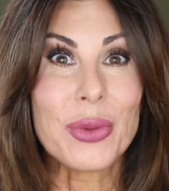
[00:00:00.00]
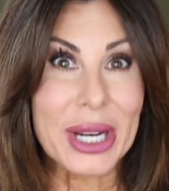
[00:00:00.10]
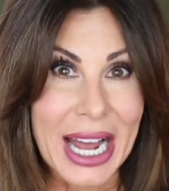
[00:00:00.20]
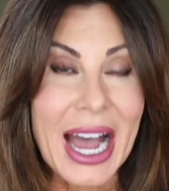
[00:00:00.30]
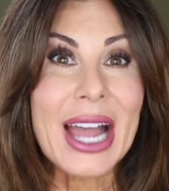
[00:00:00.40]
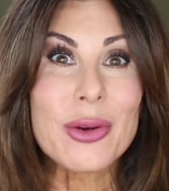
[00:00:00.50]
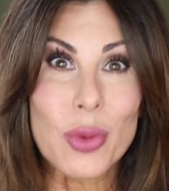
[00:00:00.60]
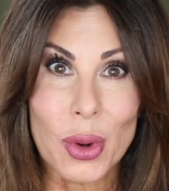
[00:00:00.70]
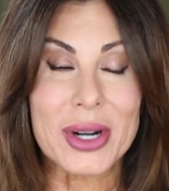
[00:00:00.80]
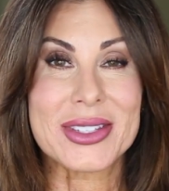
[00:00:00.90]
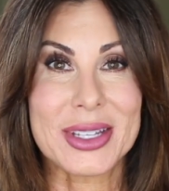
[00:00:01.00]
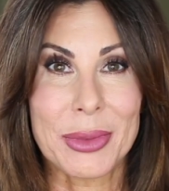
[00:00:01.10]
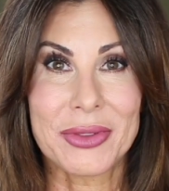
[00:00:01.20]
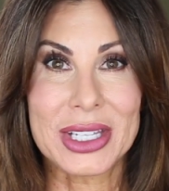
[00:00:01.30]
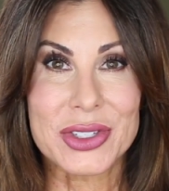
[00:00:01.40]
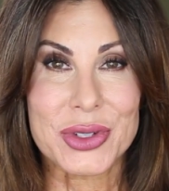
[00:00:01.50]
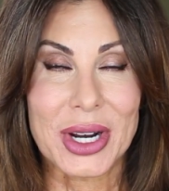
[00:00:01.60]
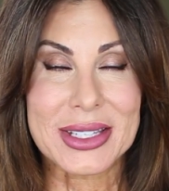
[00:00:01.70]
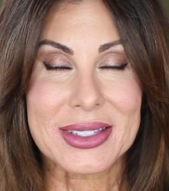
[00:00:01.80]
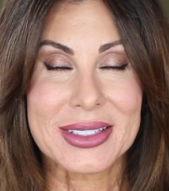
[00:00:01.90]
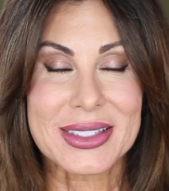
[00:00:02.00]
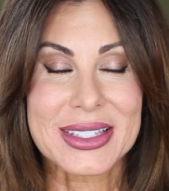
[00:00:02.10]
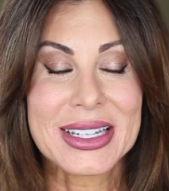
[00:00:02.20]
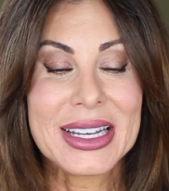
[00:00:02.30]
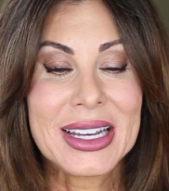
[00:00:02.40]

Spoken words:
when I wore some of these dresses